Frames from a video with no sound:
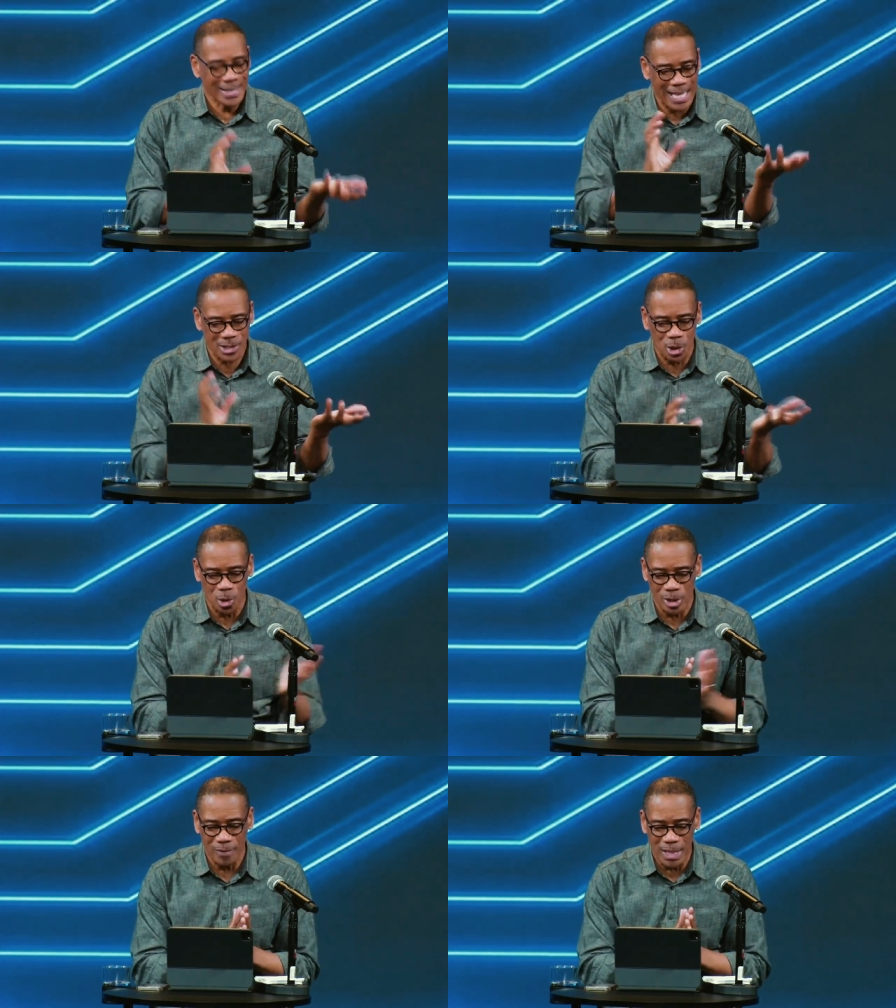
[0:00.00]
That's the
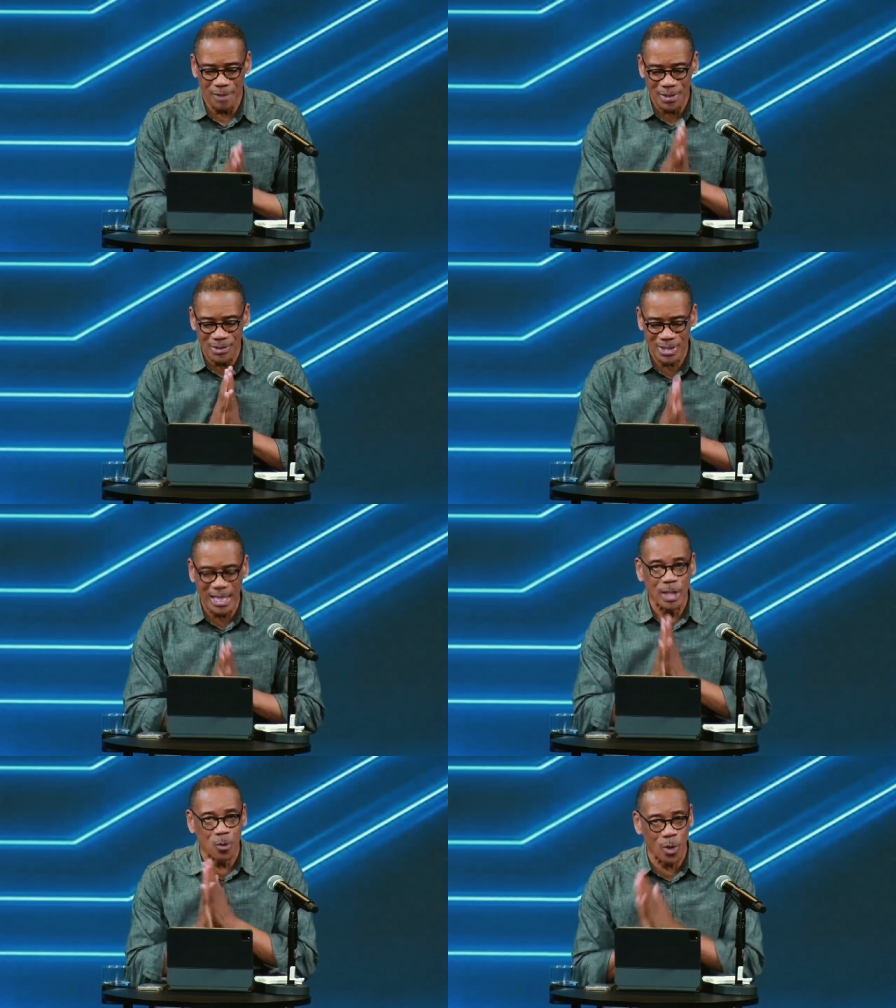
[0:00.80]
Lord of love. He's
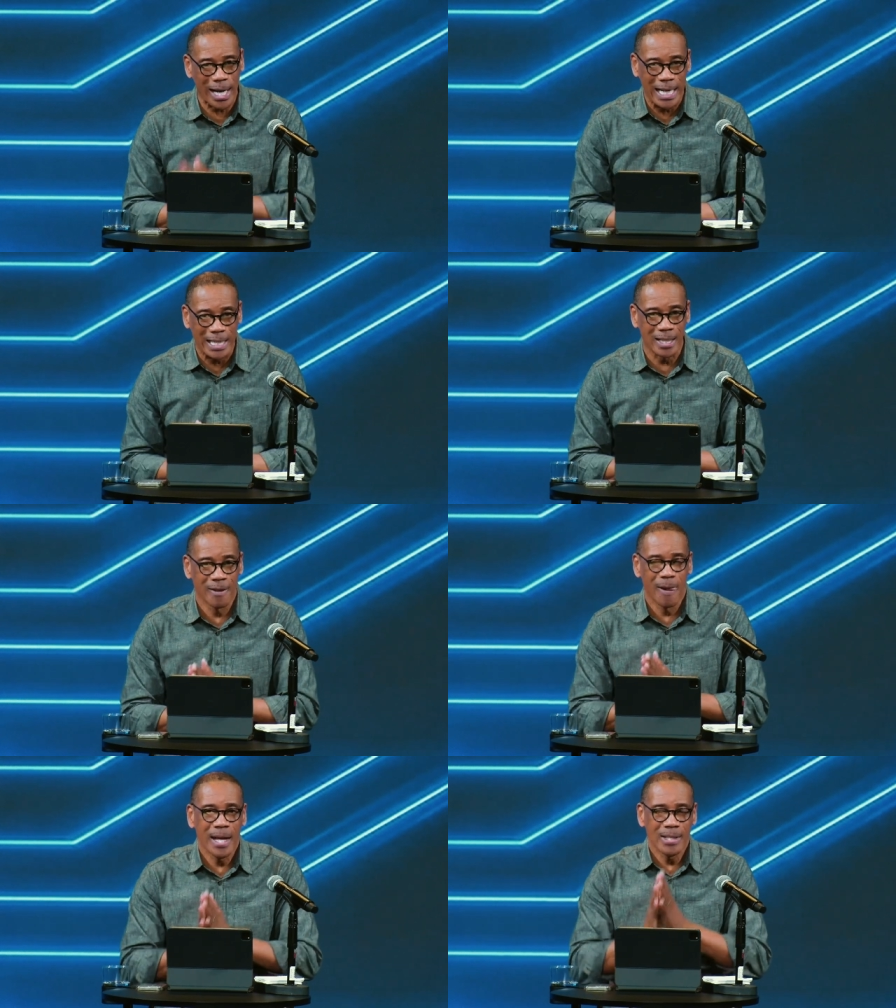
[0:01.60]
sending rain,
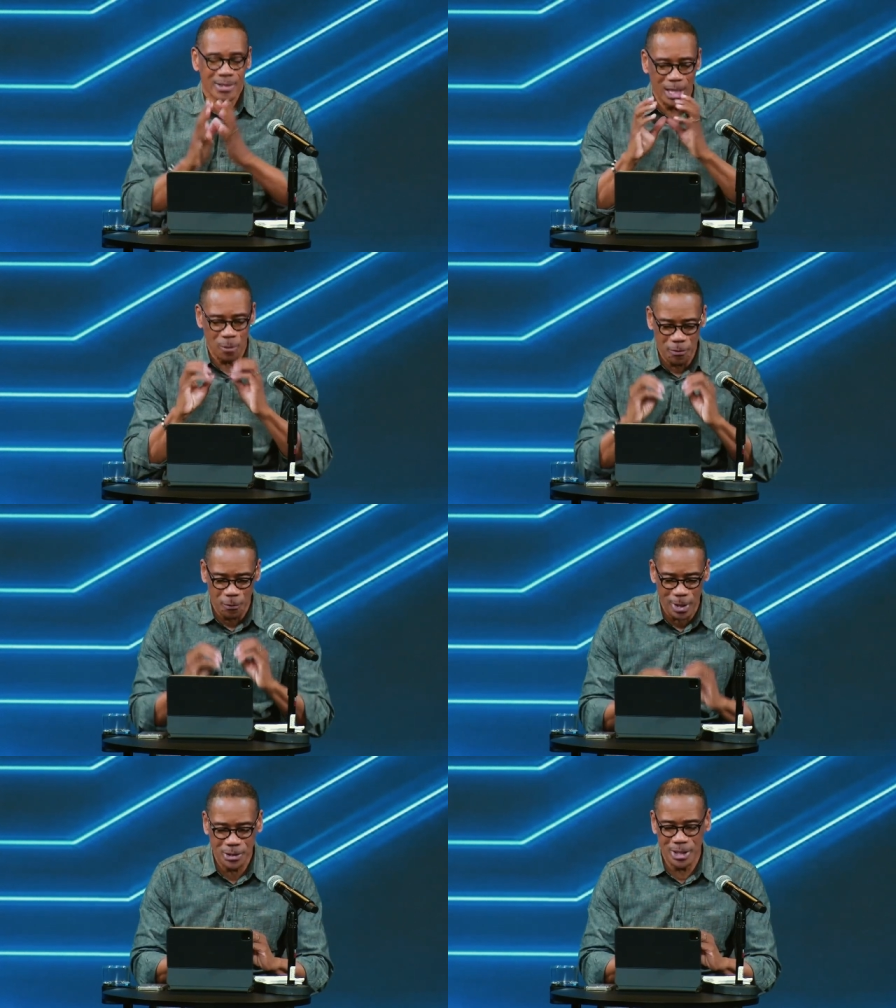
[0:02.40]
sending
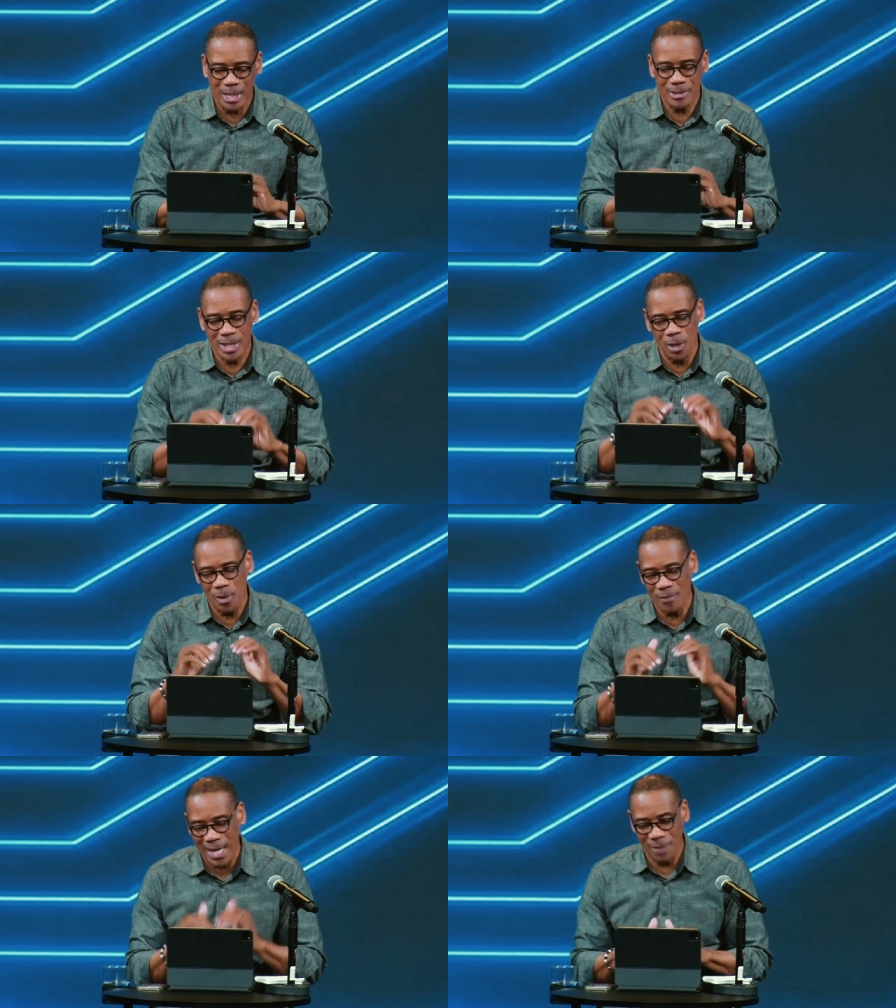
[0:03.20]
refreshing, and sending
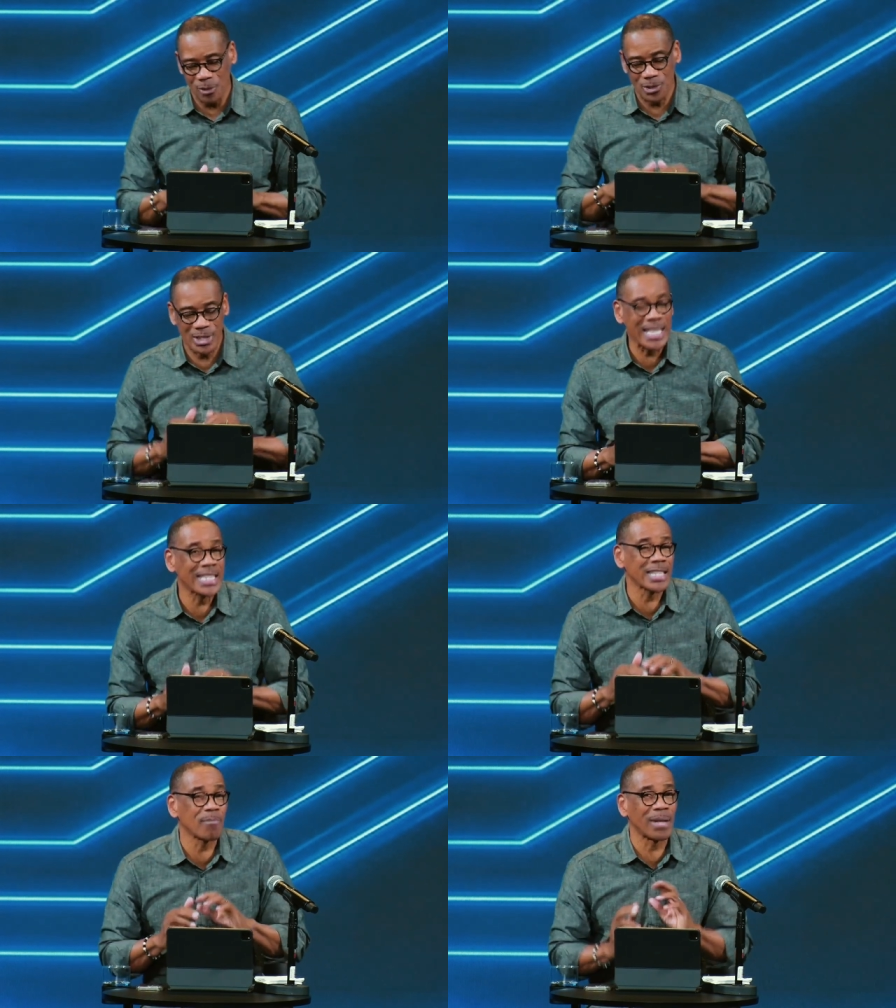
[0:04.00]
revival.
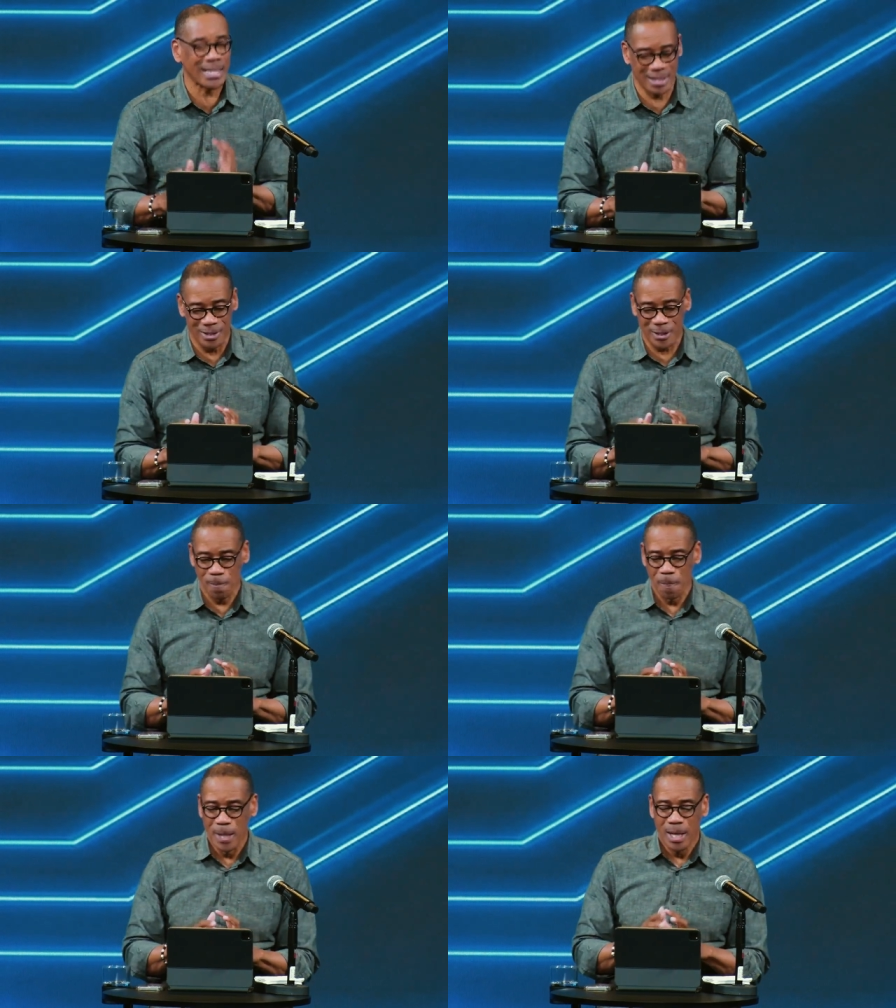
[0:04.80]
Seasons of blessings
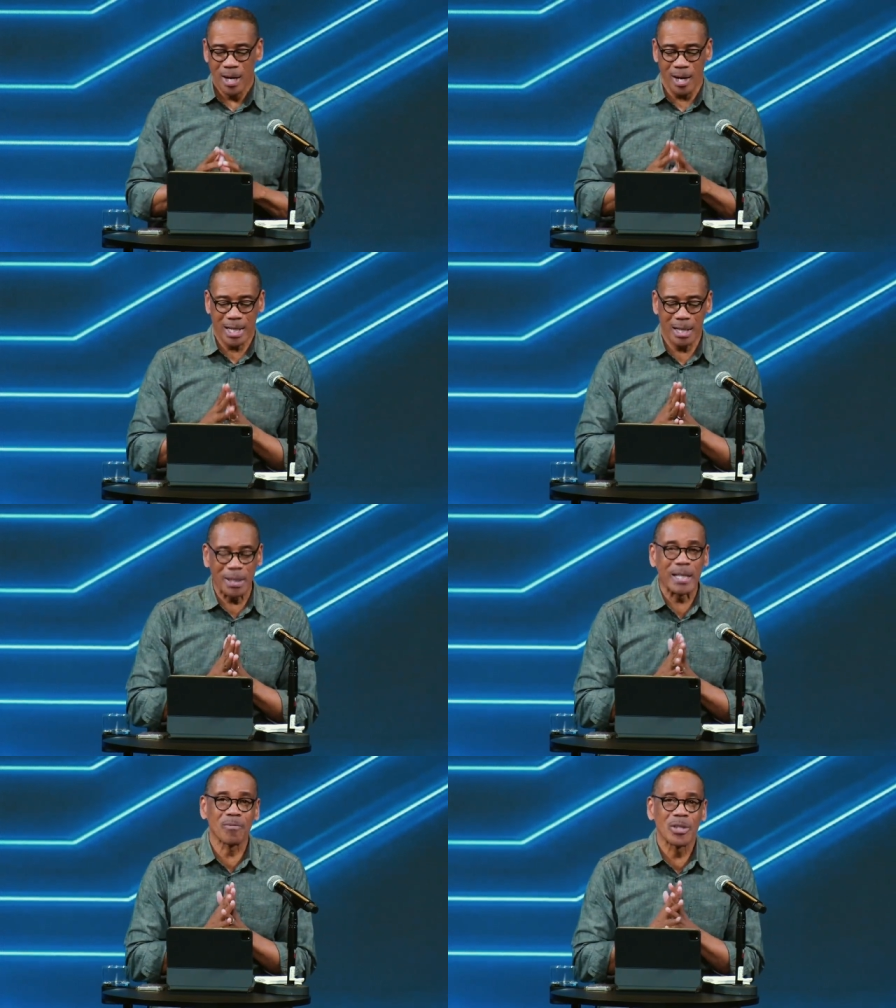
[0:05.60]
are
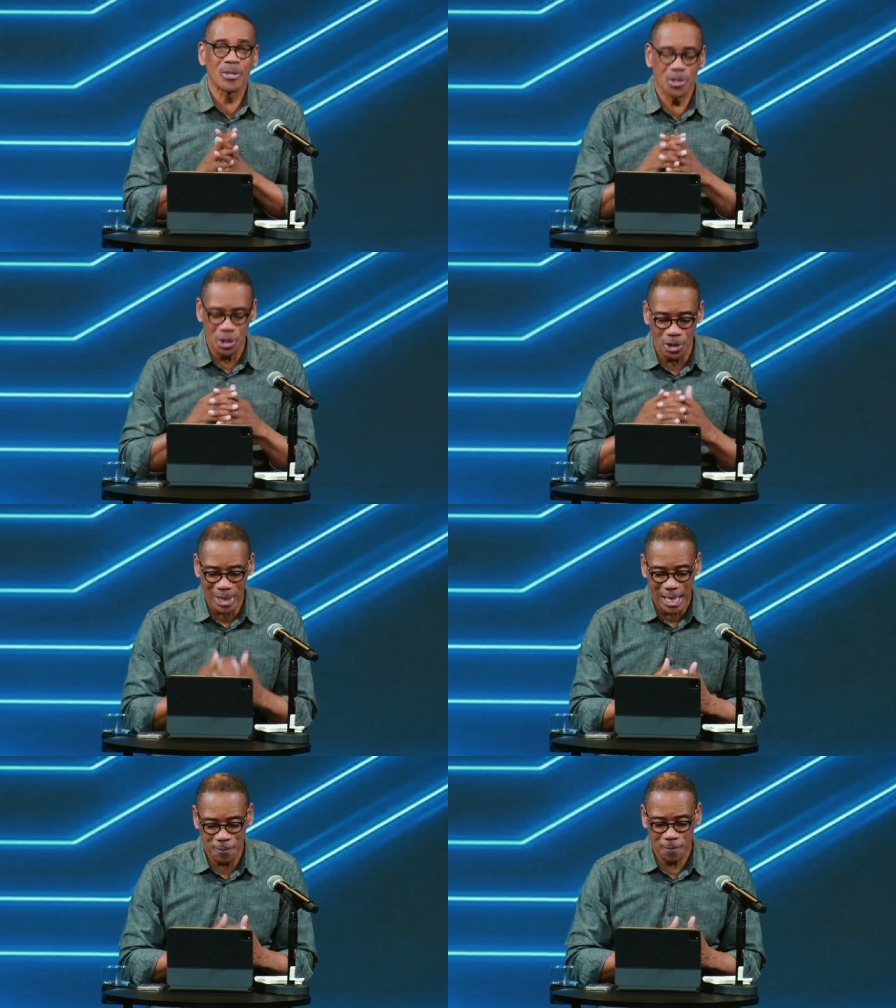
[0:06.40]
coming to your
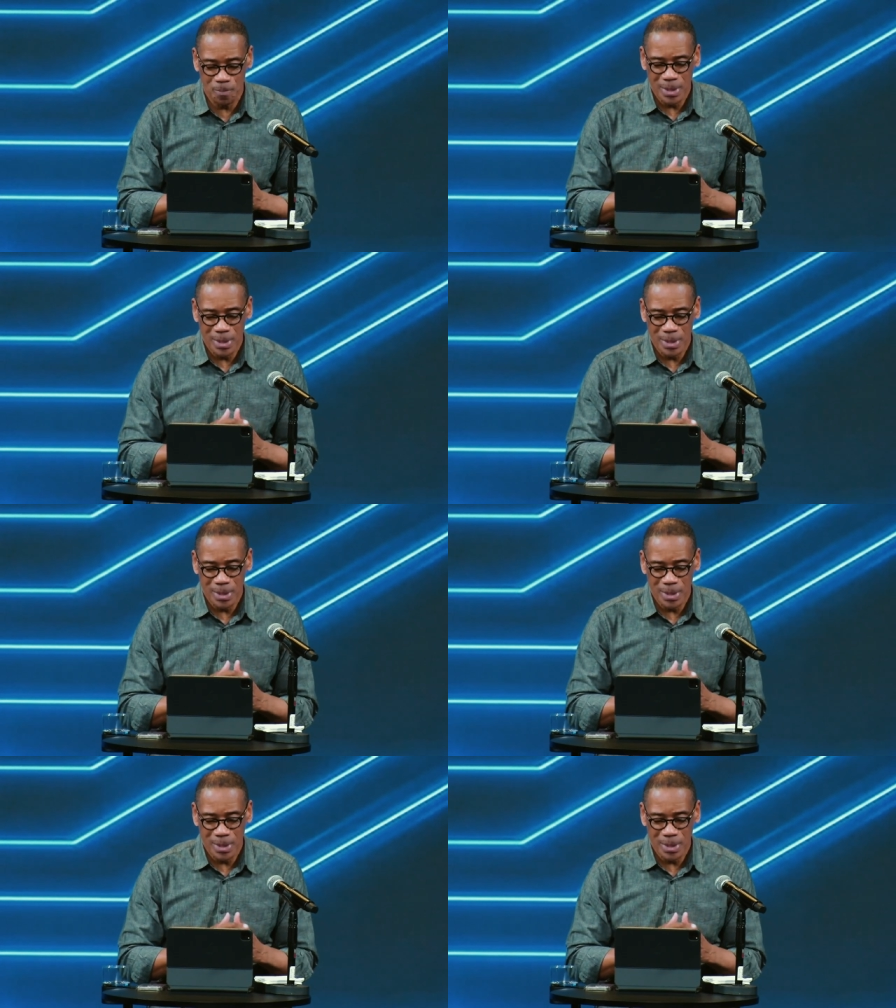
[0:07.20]
life.